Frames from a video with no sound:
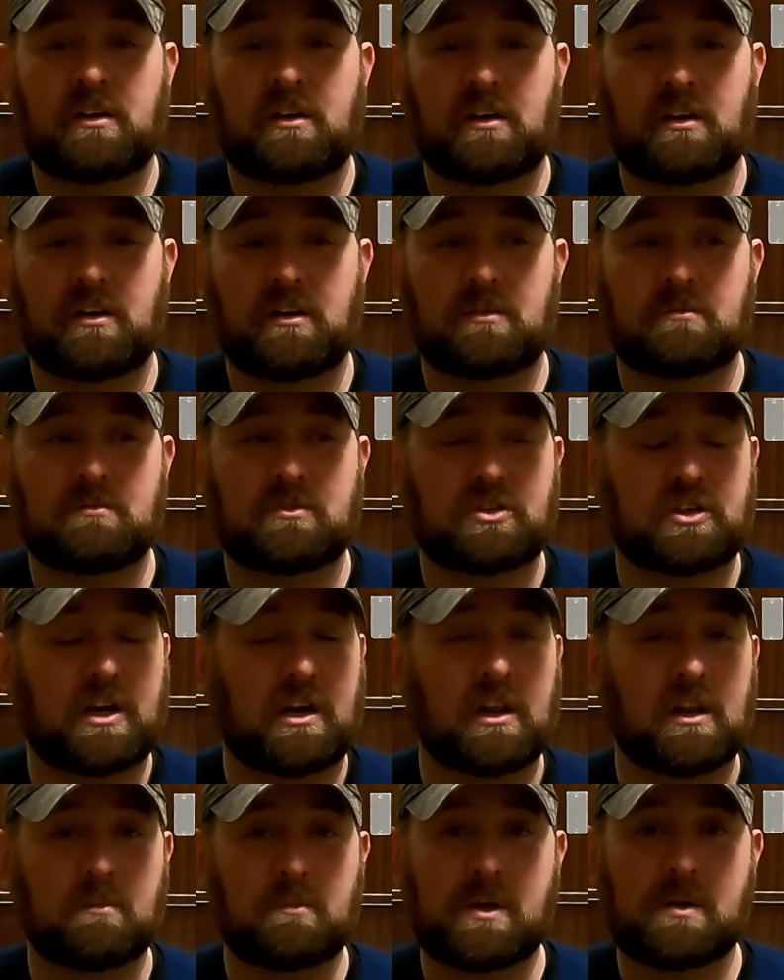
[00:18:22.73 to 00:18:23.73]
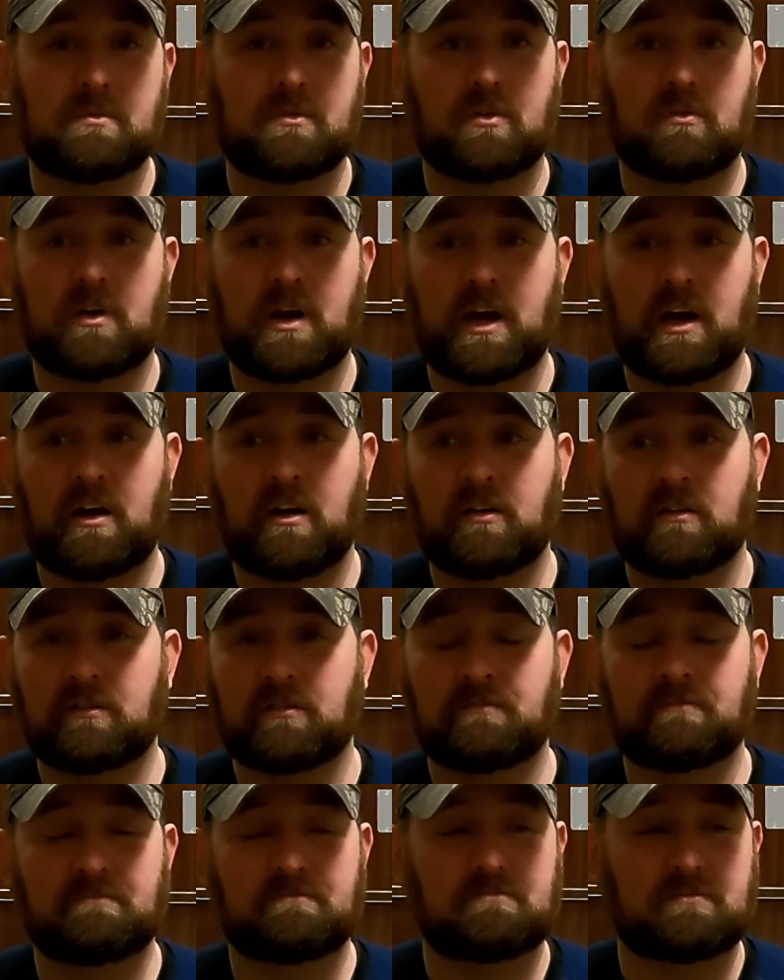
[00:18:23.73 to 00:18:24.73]
I'm shuttling people around,
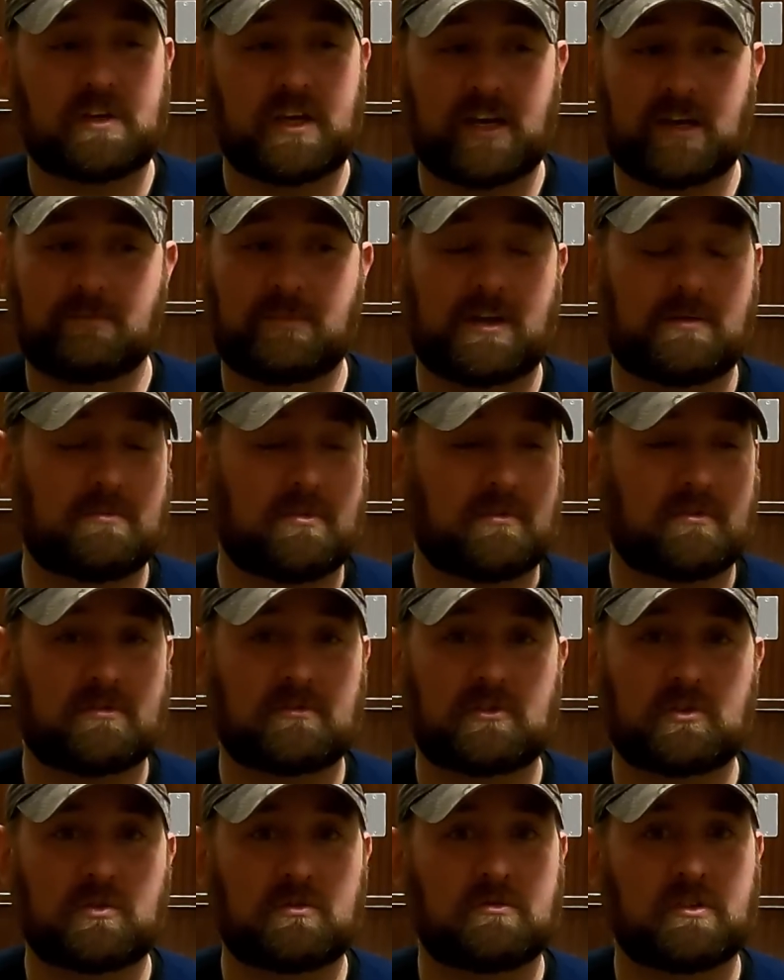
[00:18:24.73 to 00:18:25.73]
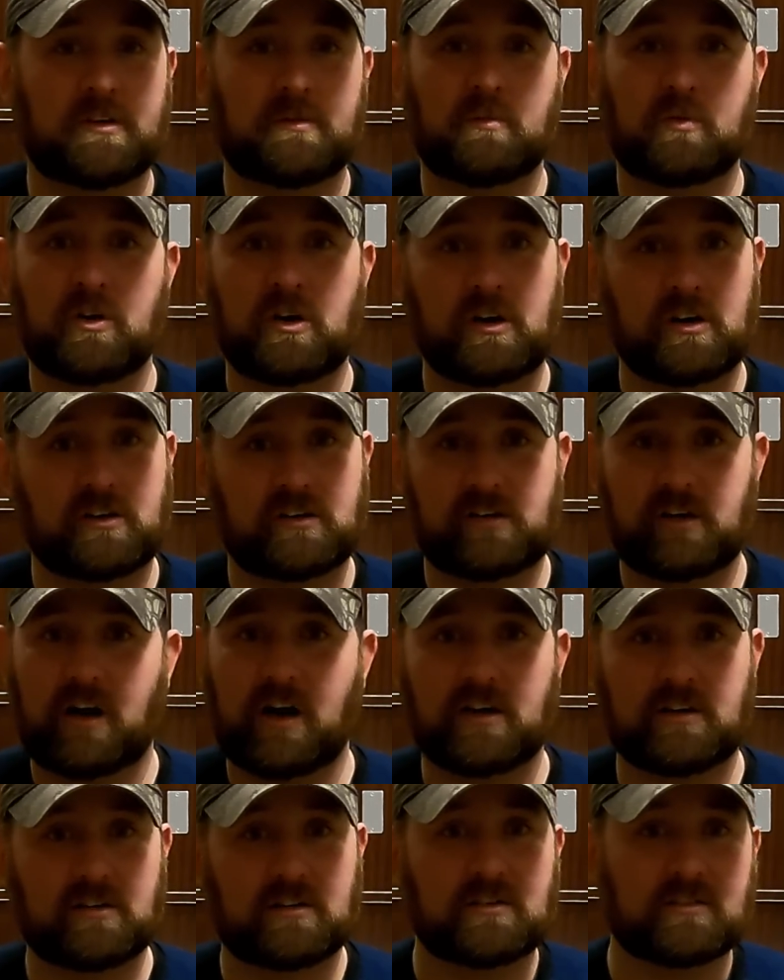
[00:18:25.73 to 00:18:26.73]
getting people to and from work,
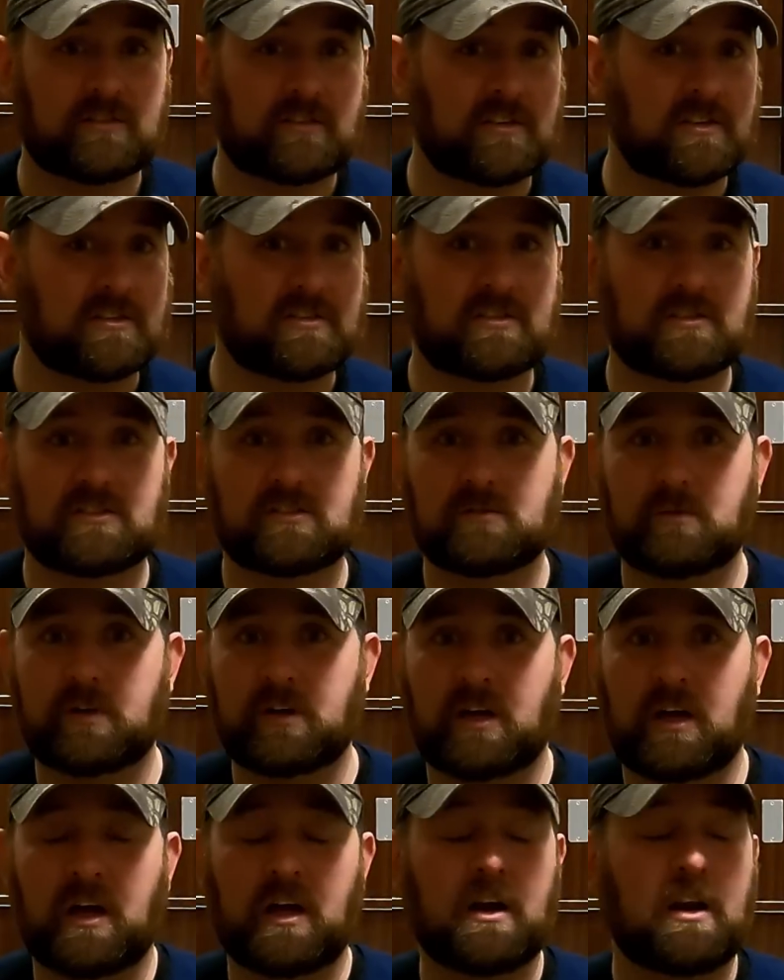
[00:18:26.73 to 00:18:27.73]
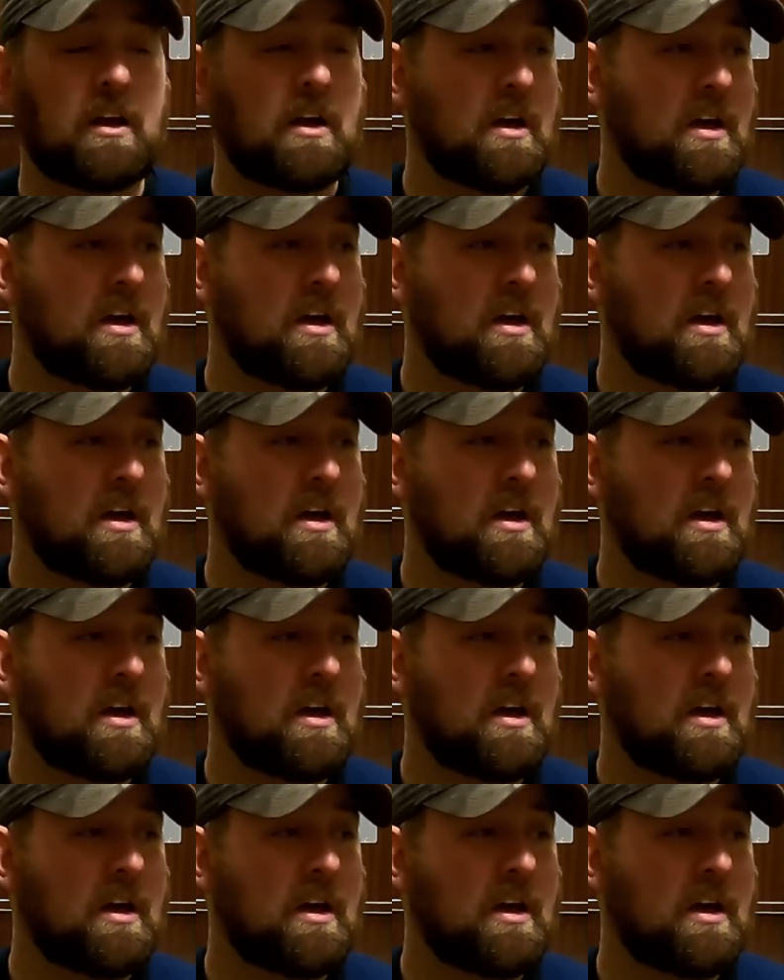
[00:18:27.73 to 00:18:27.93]
doctors, nurses, whatnot.